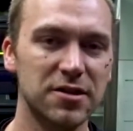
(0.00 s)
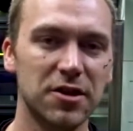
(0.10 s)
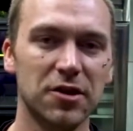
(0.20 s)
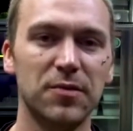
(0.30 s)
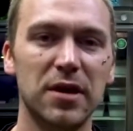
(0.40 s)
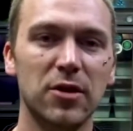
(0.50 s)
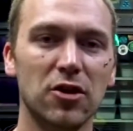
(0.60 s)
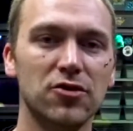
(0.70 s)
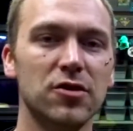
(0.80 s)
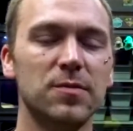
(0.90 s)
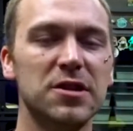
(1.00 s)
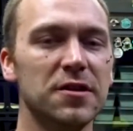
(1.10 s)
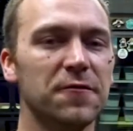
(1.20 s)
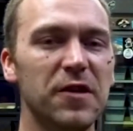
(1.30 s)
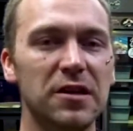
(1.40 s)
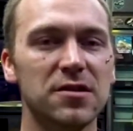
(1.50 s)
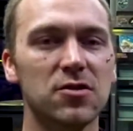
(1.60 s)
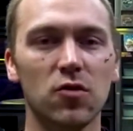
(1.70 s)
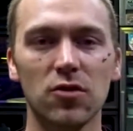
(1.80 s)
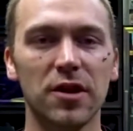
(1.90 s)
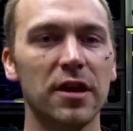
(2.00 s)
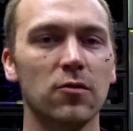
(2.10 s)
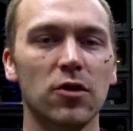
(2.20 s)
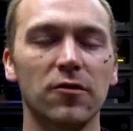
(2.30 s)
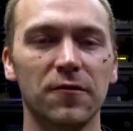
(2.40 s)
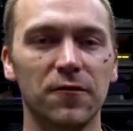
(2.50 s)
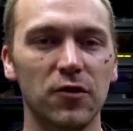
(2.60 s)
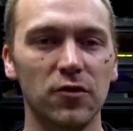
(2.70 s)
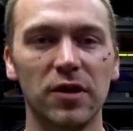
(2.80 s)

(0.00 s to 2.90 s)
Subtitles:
you know, maybe our trips to the feed store to get rodent food,